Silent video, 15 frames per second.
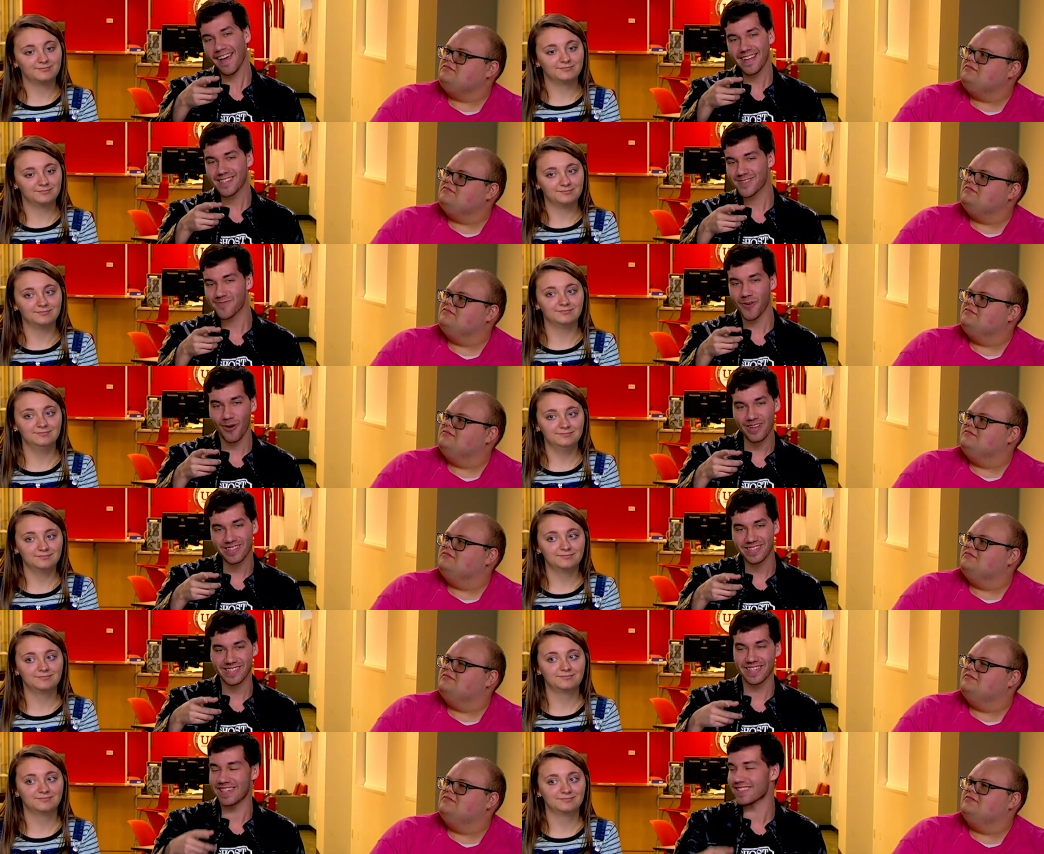Speaker 1: he has mm-hmm.
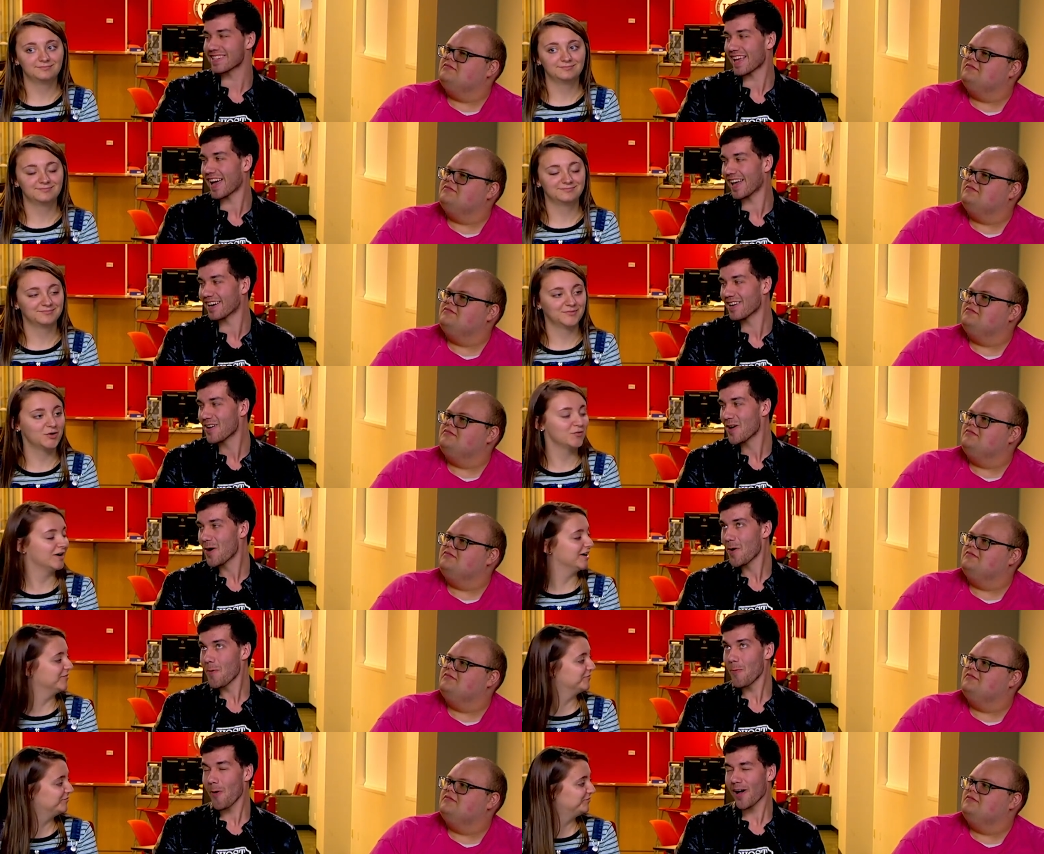voices in his head.
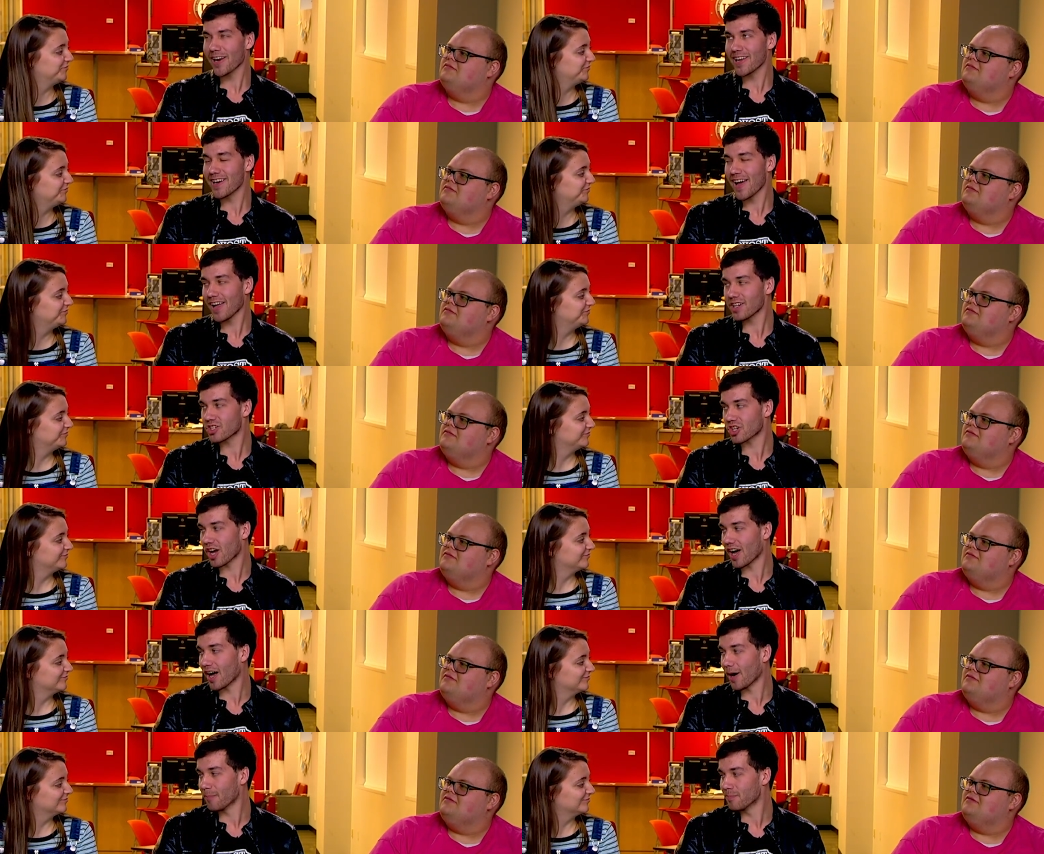Right. What a nut
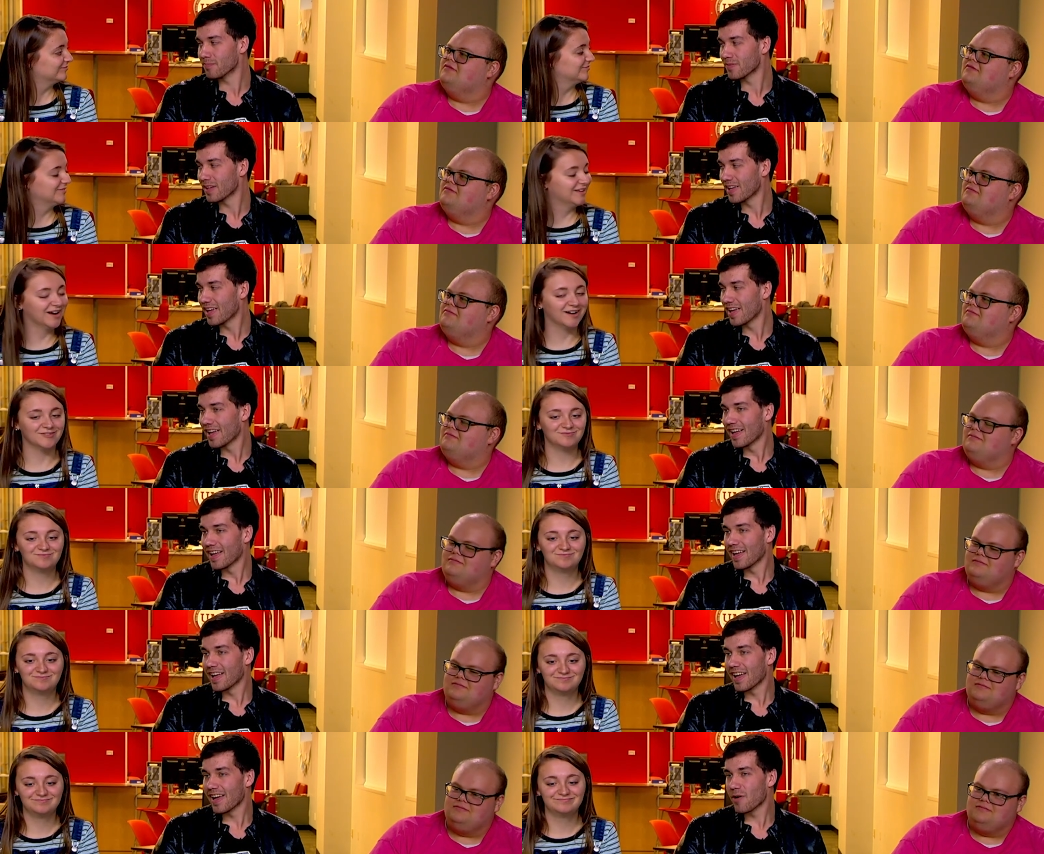job.
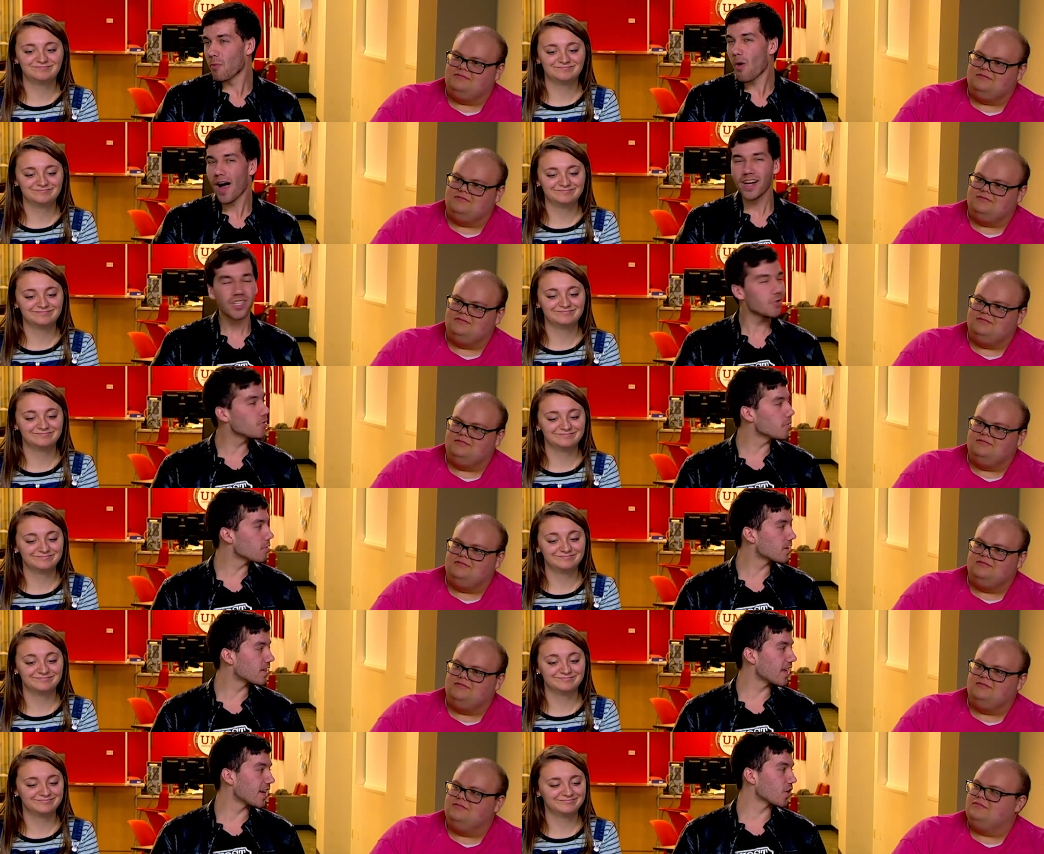
Speaker 2: Yeah.
Speaker 1: Why do
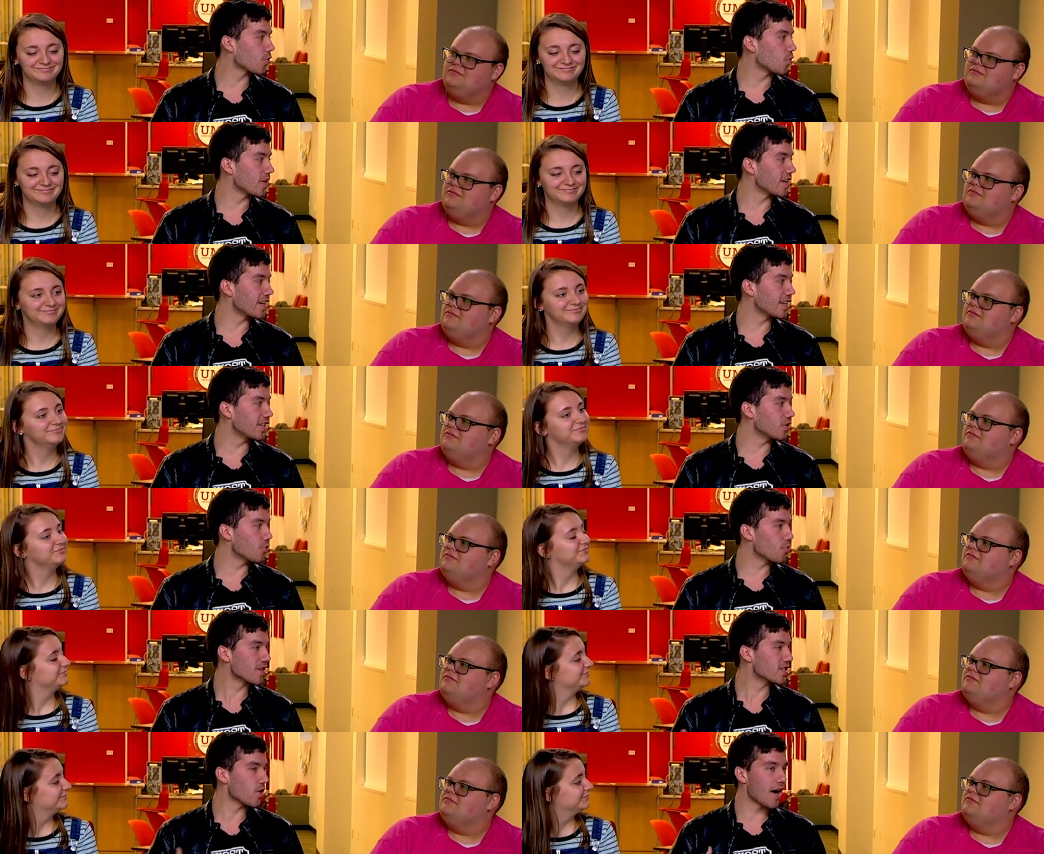you think we,
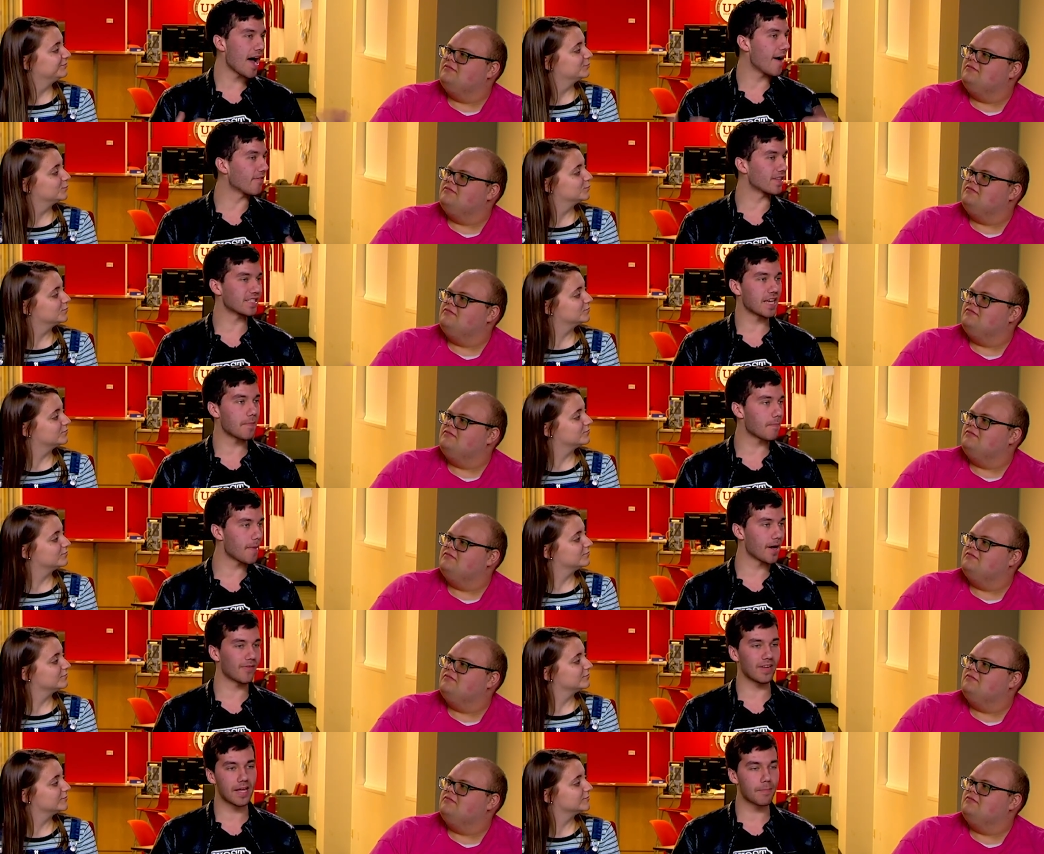we don't have the same
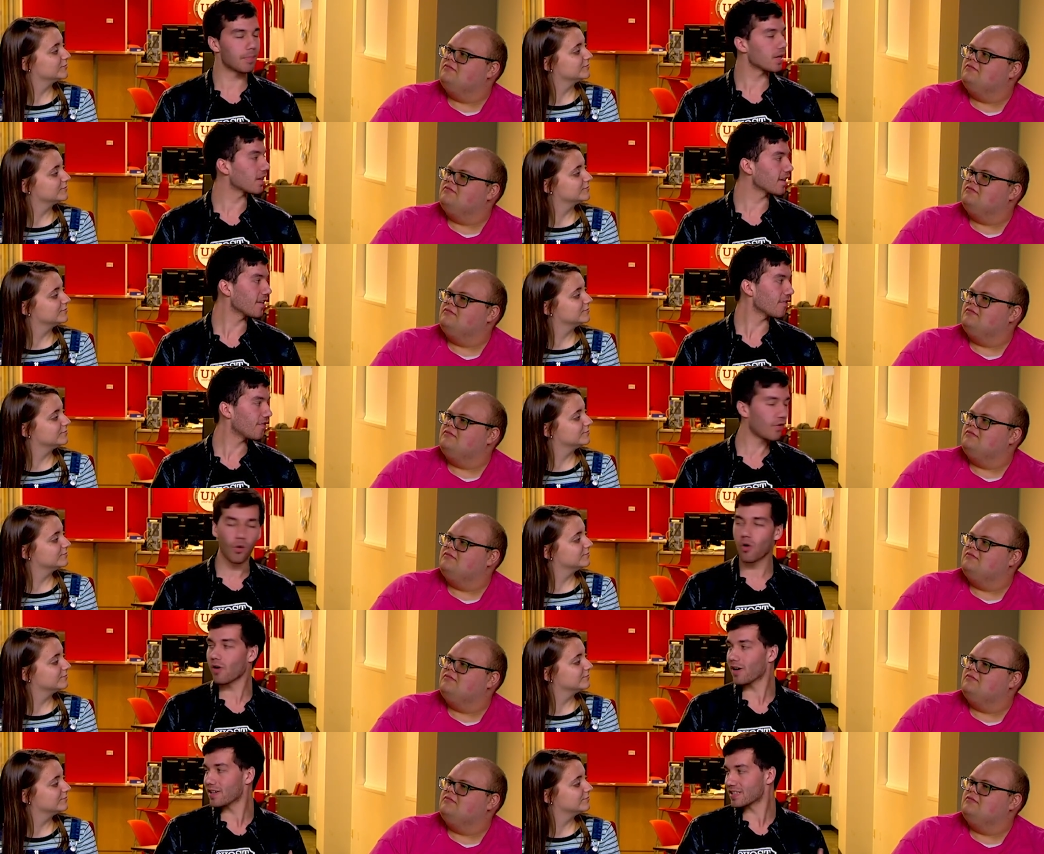amount of empathy for?
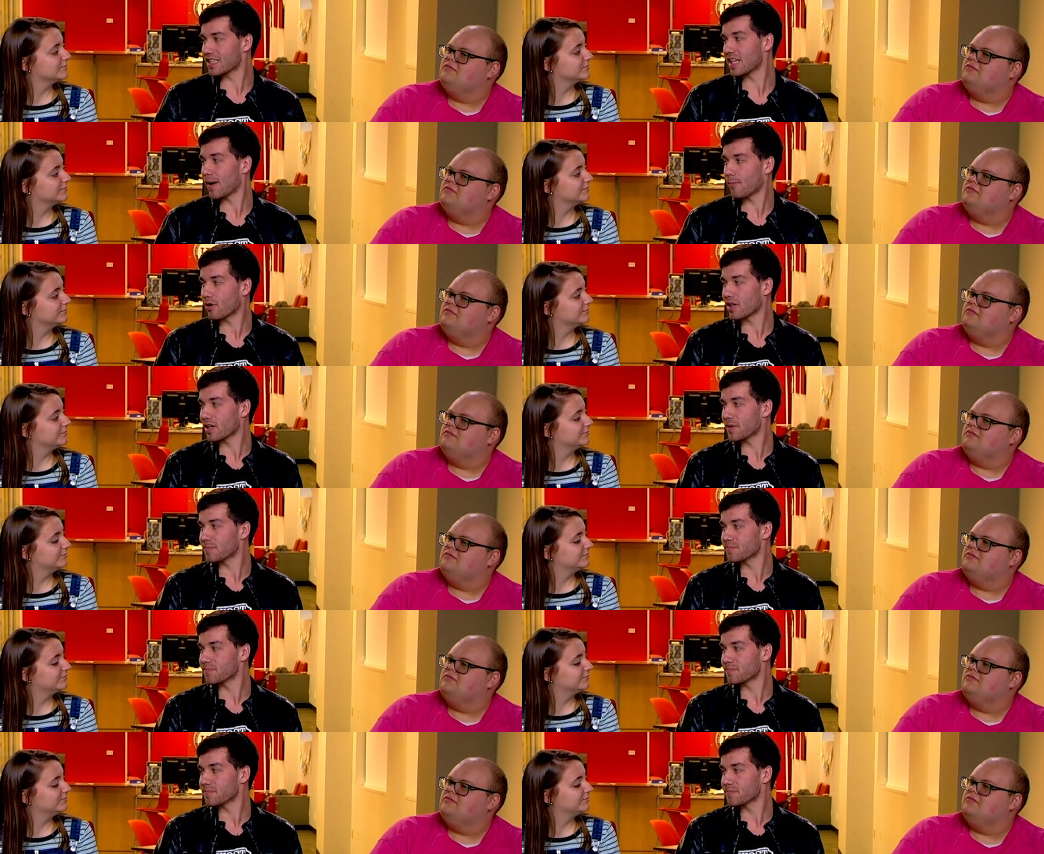a celebrity?